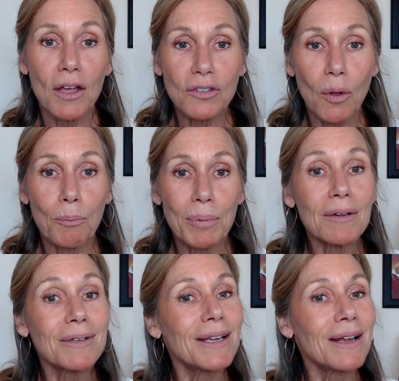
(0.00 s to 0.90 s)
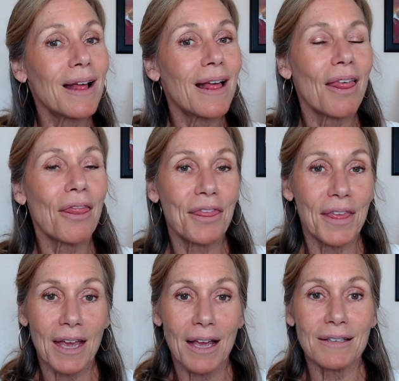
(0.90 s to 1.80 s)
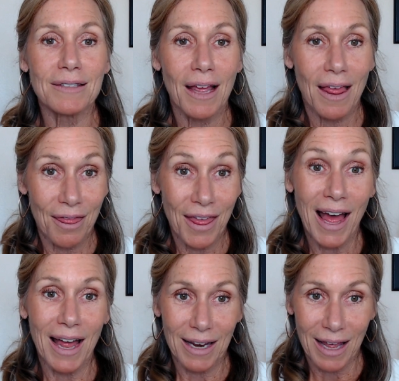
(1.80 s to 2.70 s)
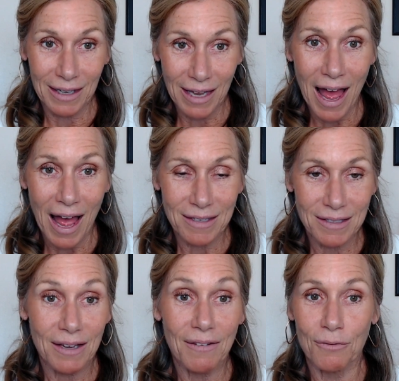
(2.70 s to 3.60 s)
So building things that last.